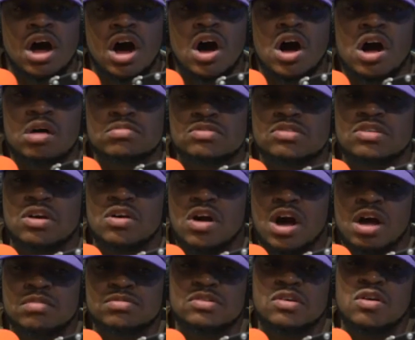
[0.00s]
Oh, I'm
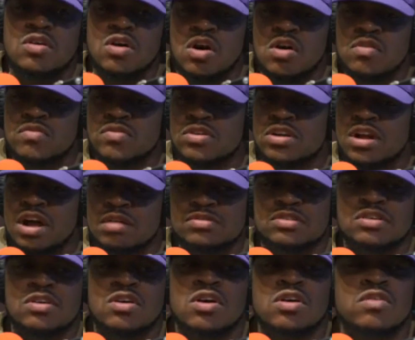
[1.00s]
so over,
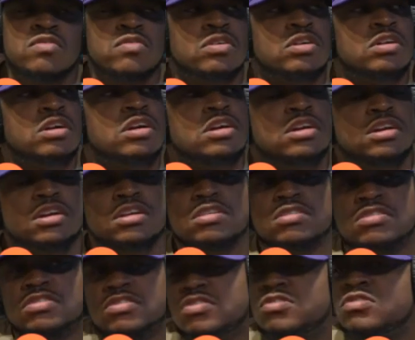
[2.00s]
so
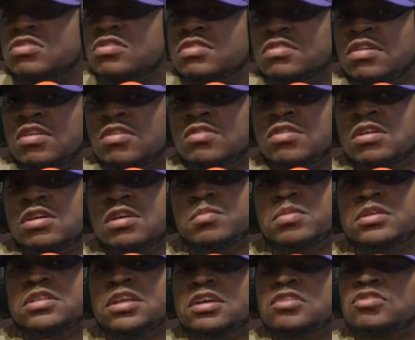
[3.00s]
and so,
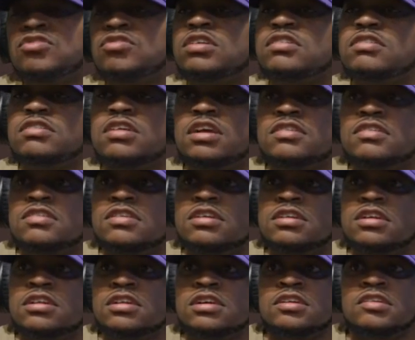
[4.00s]
but they dress their
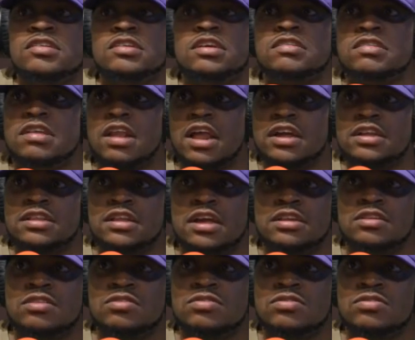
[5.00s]
son to look just like that dude.